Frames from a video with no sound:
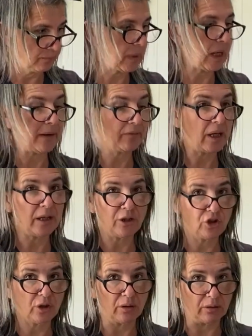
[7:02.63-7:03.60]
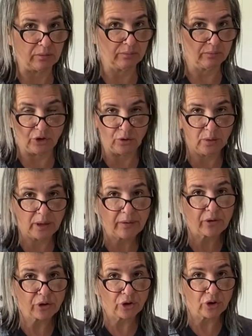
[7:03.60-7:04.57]
I've got a jiggler. Do
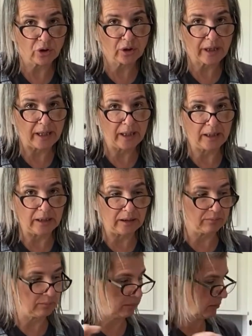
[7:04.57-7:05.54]
whatever your canning